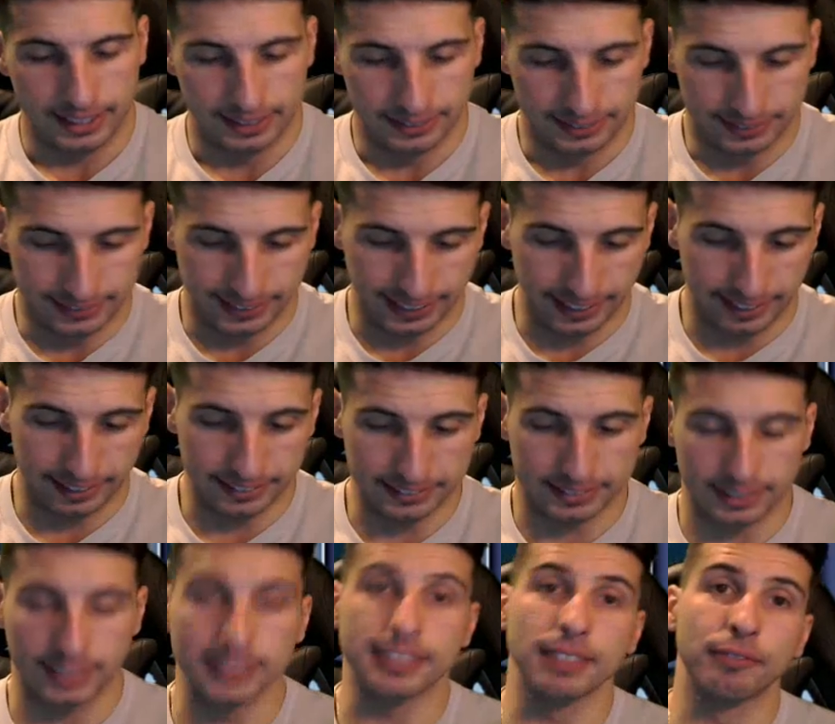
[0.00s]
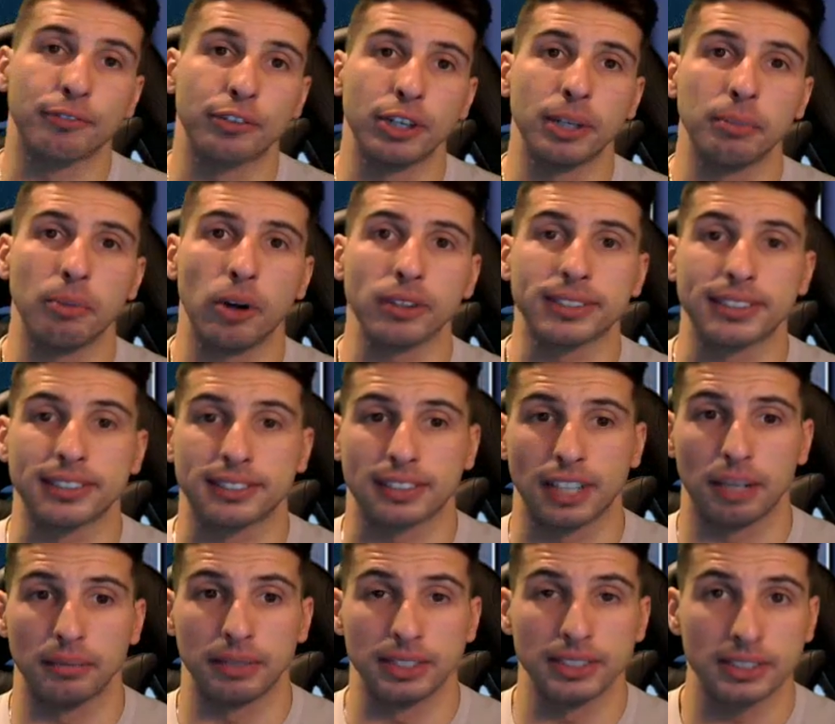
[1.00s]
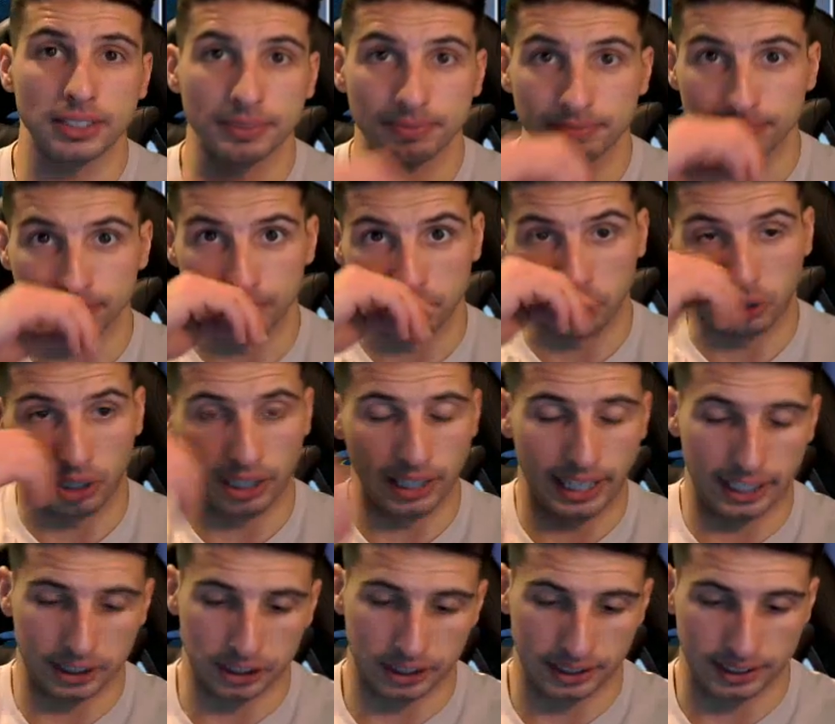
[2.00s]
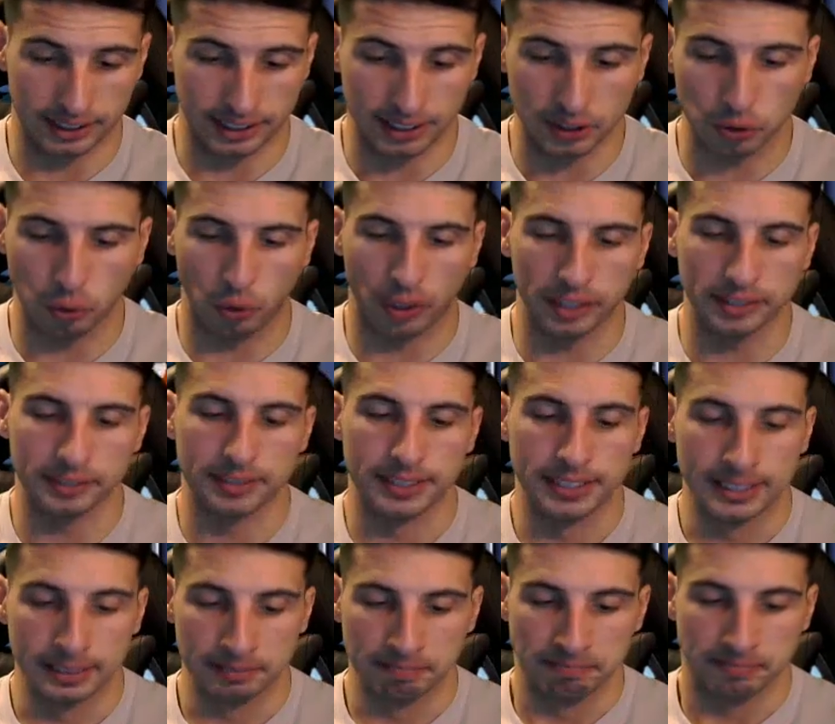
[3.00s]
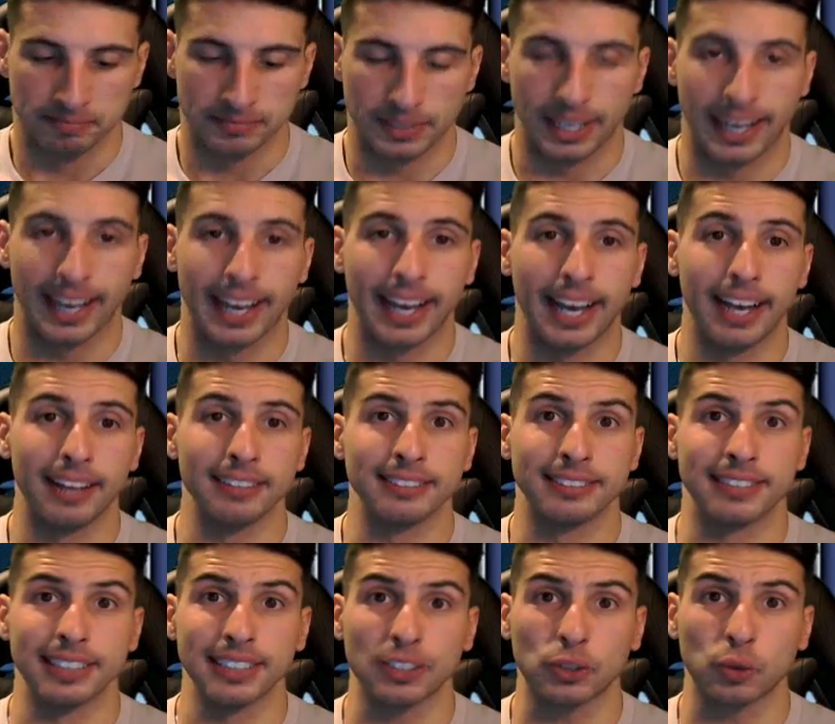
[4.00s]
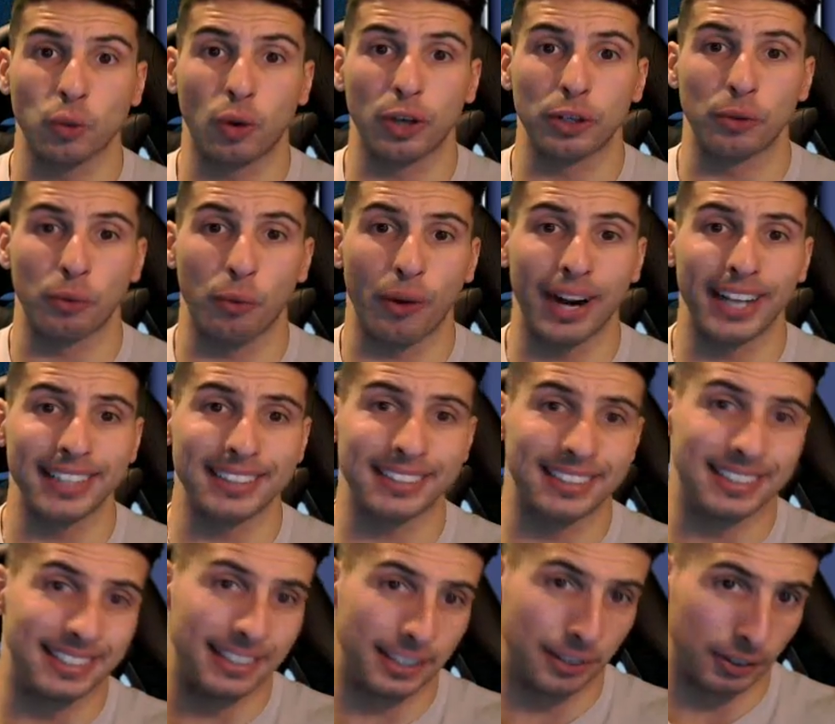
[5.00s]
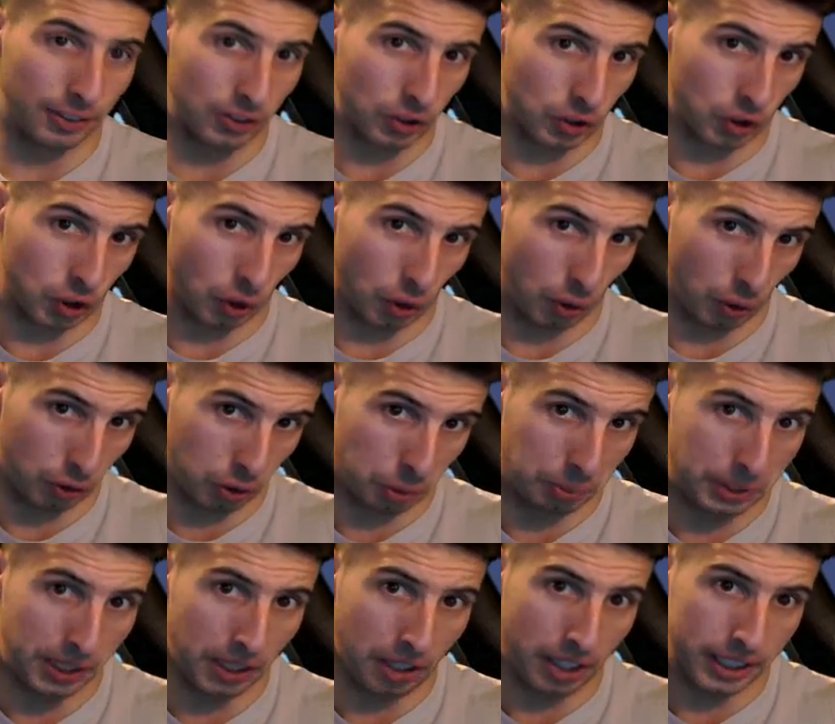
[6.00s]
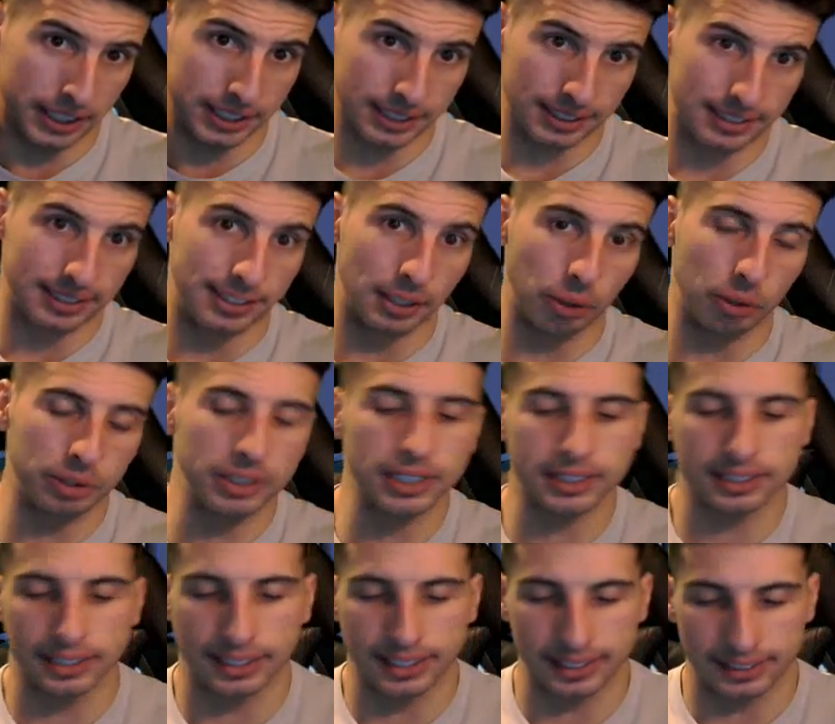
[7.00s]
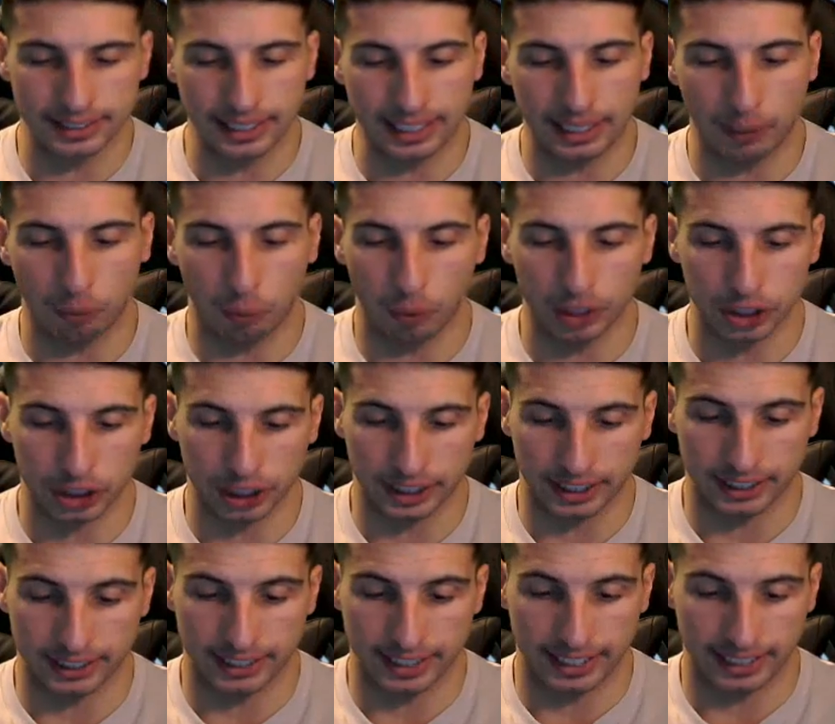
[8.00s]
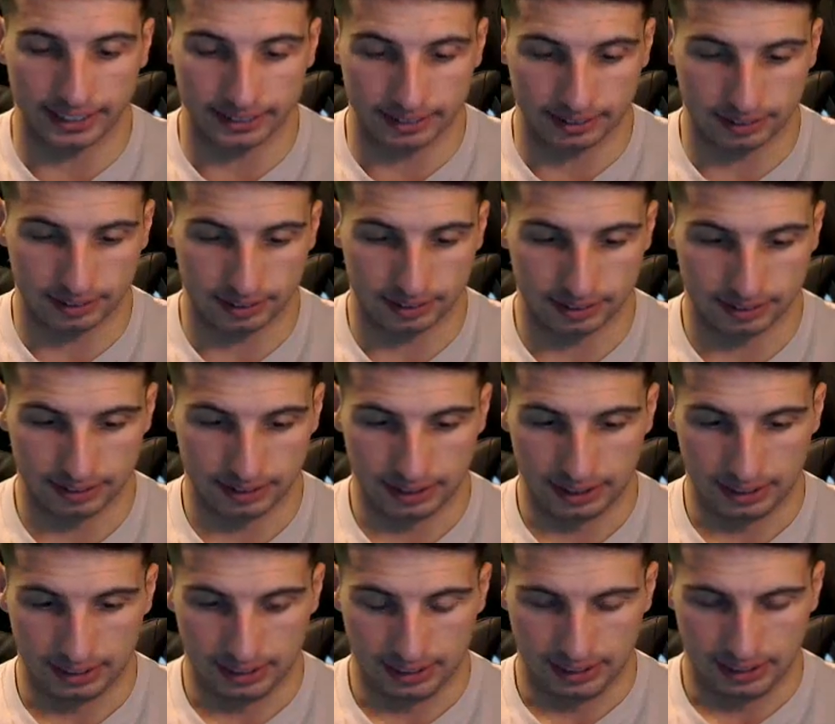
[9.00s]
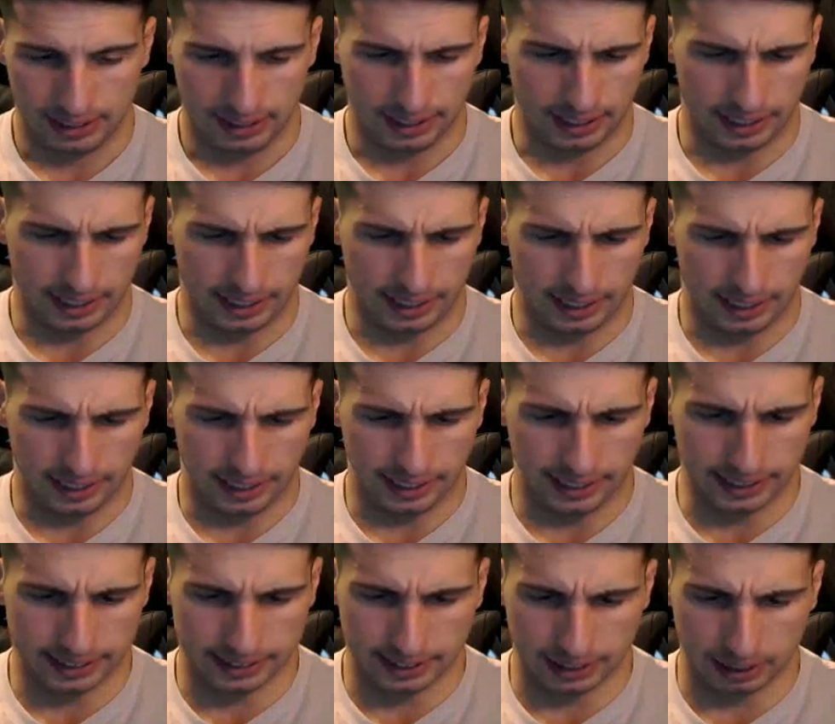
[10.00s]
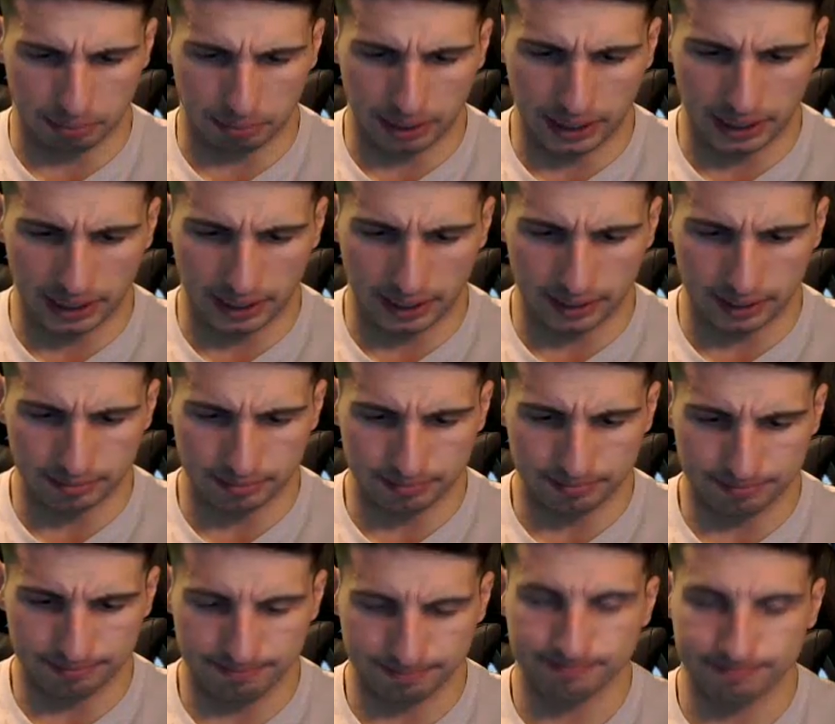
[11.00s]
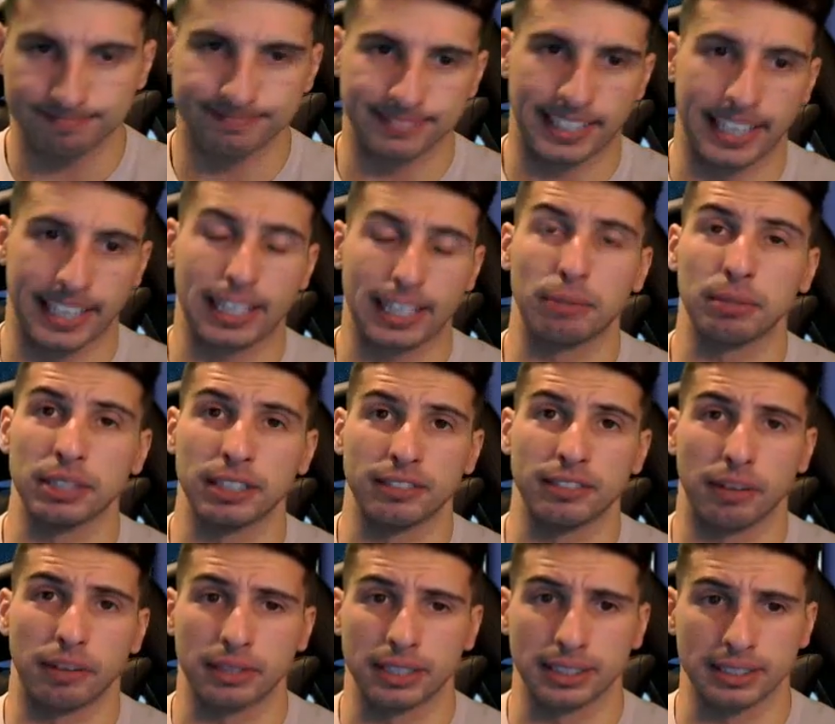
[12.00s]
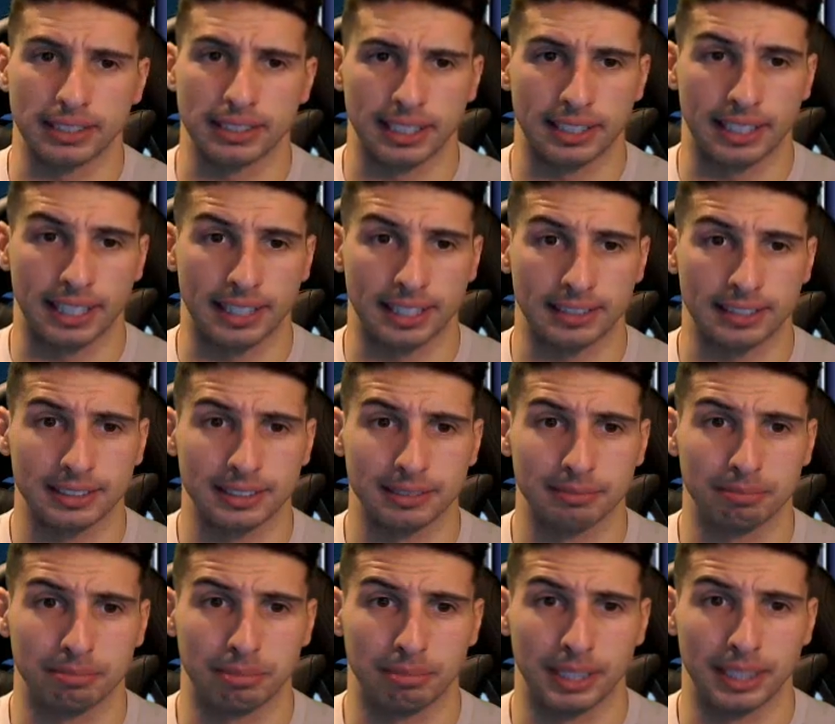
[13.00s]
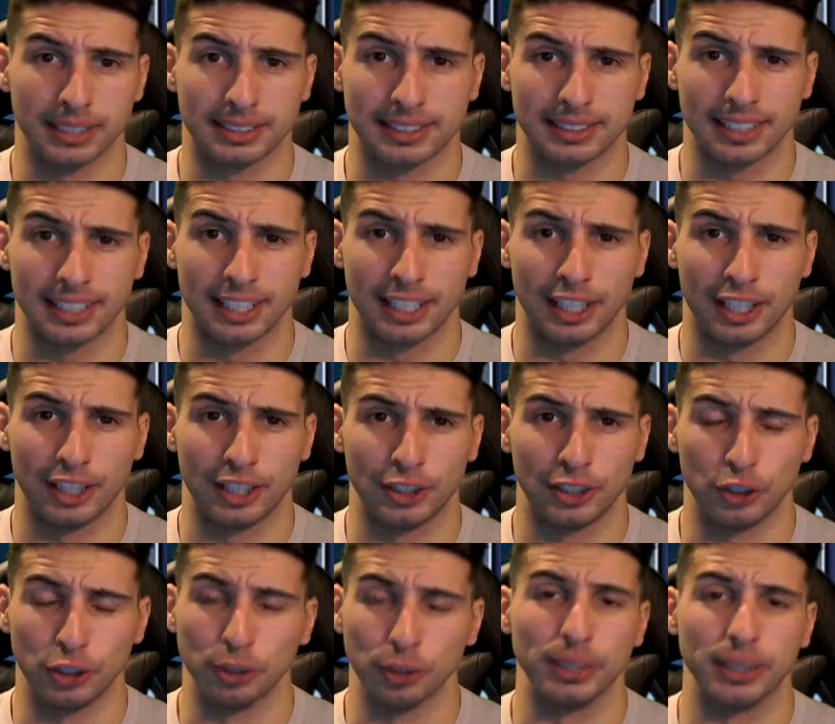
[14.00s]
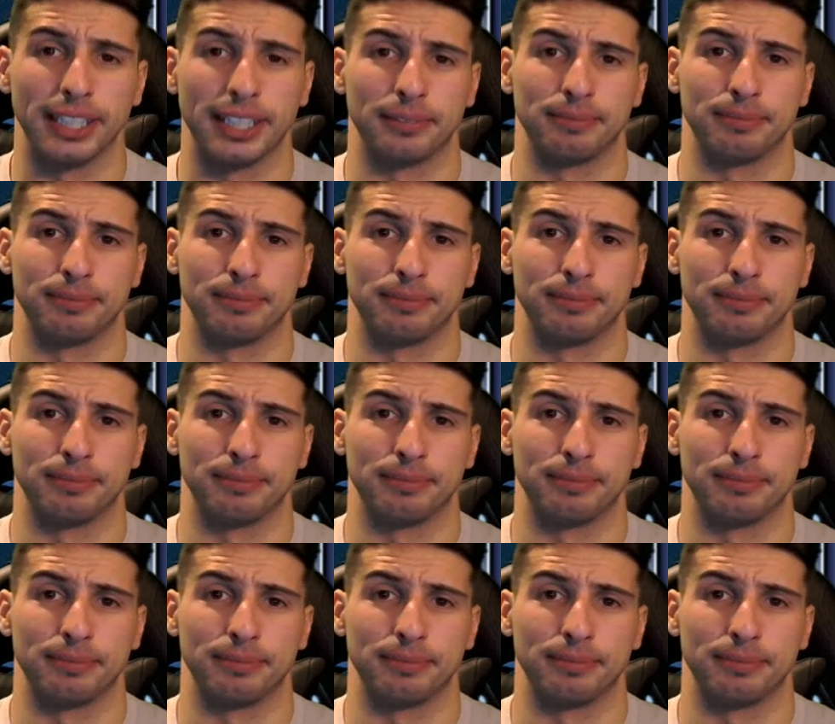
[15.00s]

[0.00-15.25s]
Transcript: There's uh, some free multi-summons. Well, actually this one and this one right here. So to be honest, the only thing that I wish I can get, uh, it's gonna be, I can't believe I'm gonna say that, but uh, Yuri